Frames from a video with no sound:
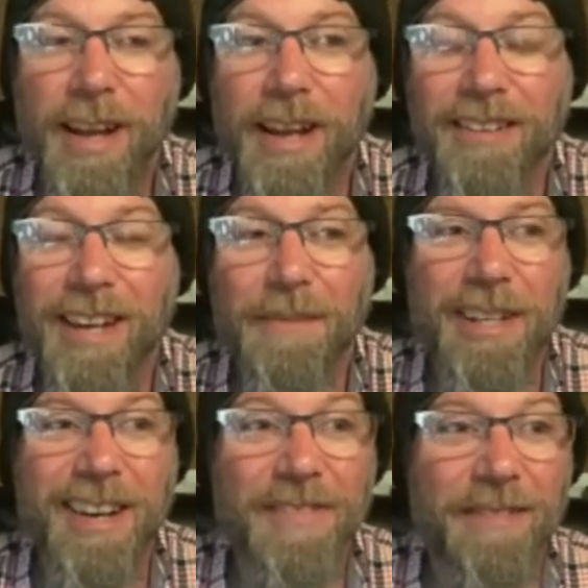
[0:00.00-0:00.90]
I, I
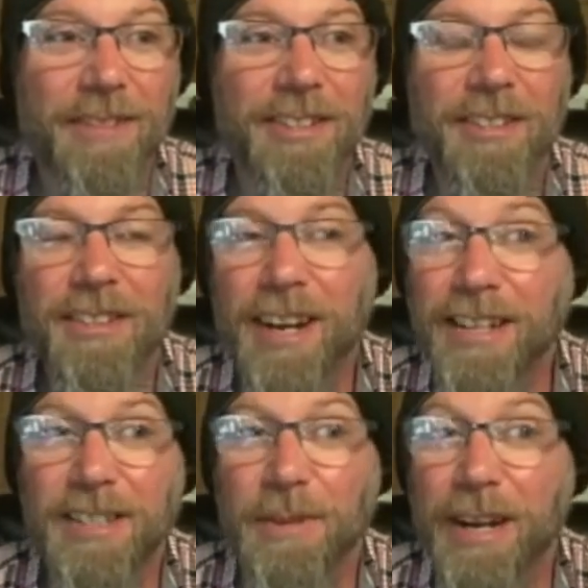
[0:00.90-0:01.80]
mean, I've never
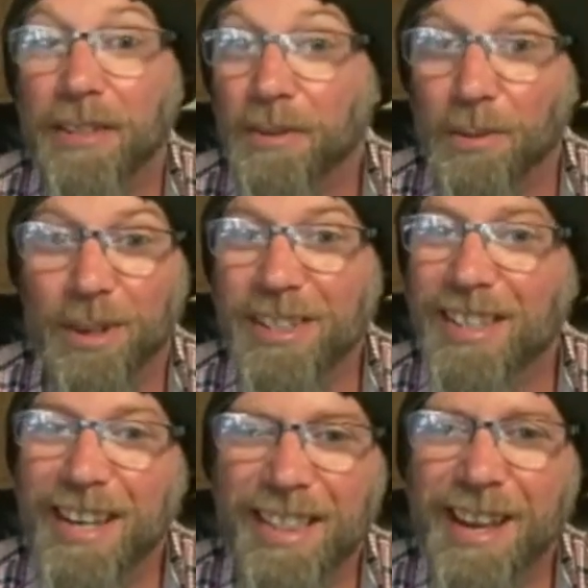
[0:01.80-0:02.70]
taught someone out in the woods
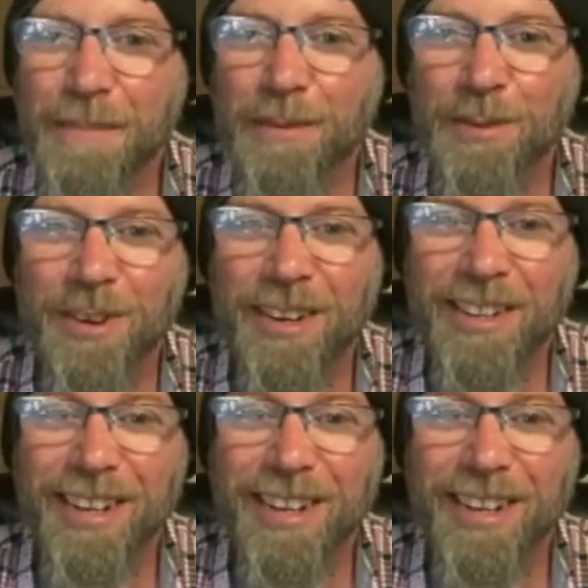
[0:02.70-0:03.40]
like that before,